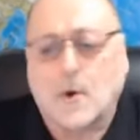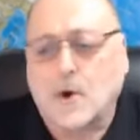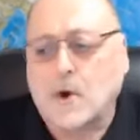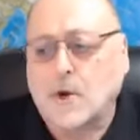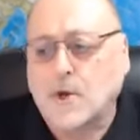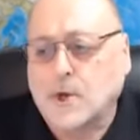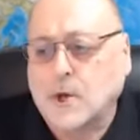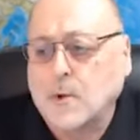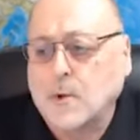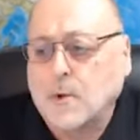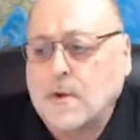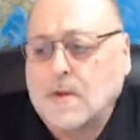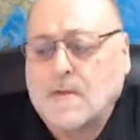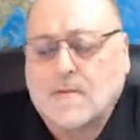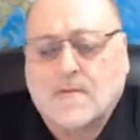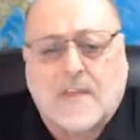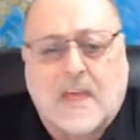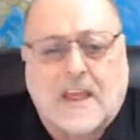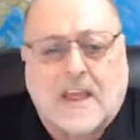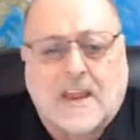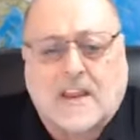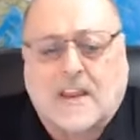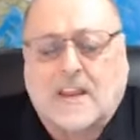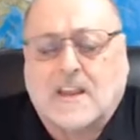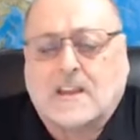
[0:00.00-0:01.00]
we're doing
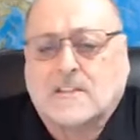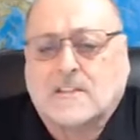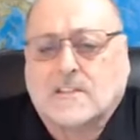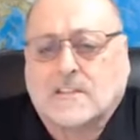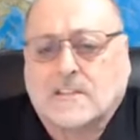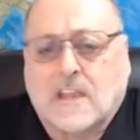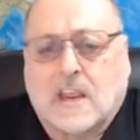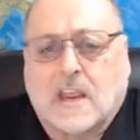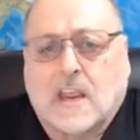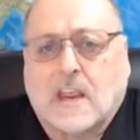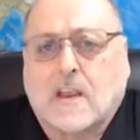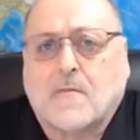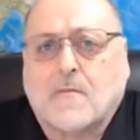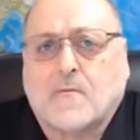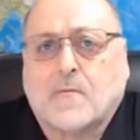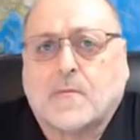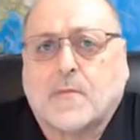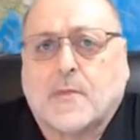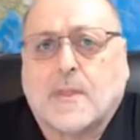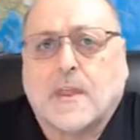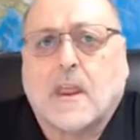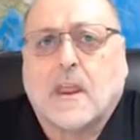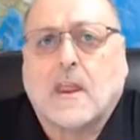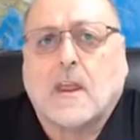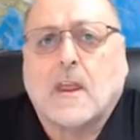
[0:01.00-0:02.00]
that is the
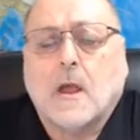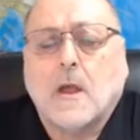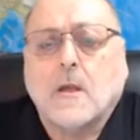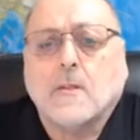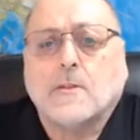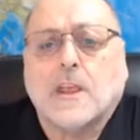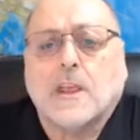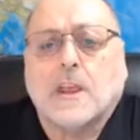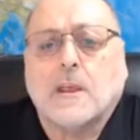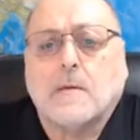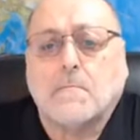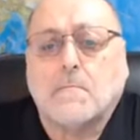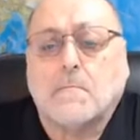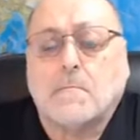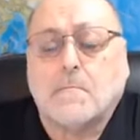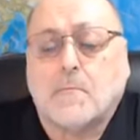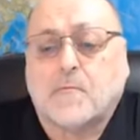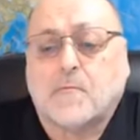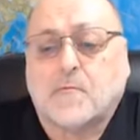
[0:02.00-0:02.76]
the the